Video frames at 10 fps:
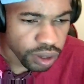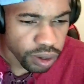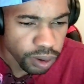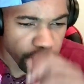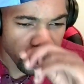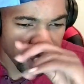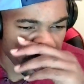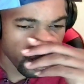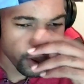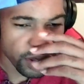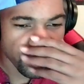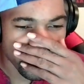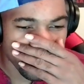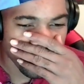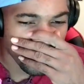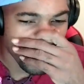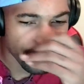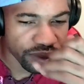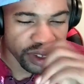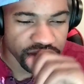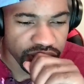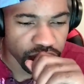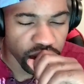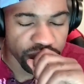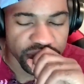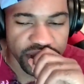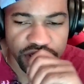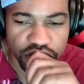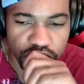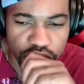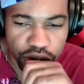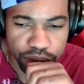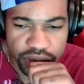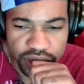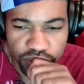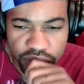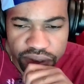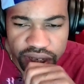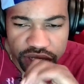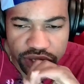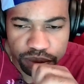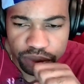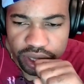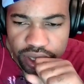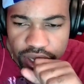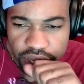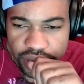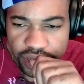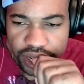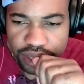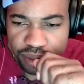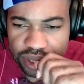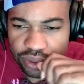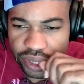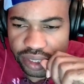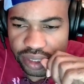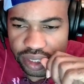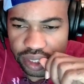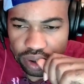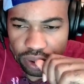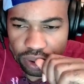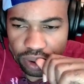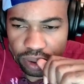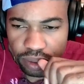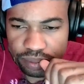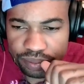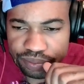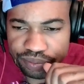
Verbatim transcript: Uh, it's either the Conference League qualification or Europa League qualification, but it has been crazy. Um,